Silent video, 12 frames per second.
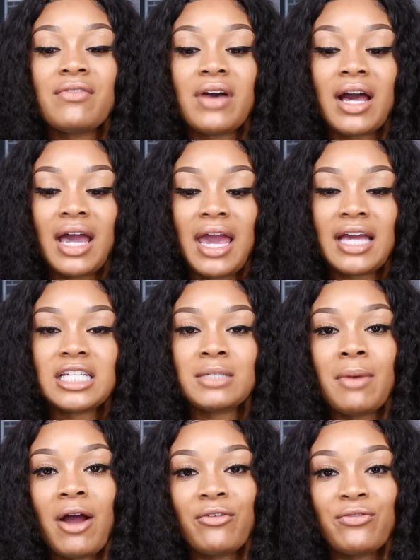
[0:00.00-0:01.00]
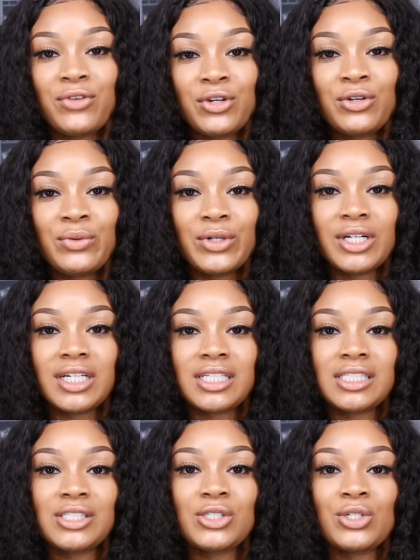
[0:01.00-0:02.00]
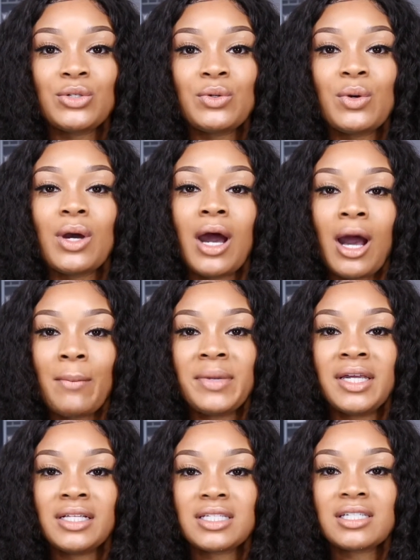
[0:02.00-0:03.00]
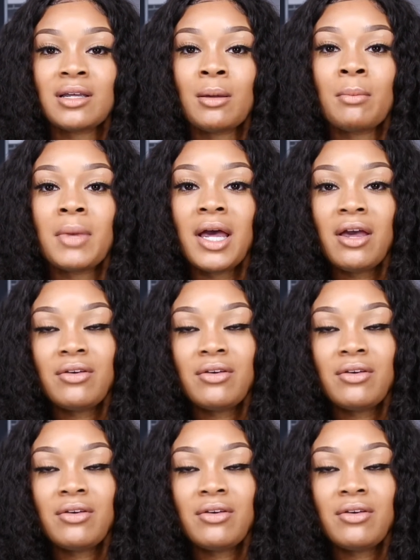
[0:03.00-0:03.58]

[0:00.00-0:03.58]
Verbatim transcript: I asked my viewers to comment some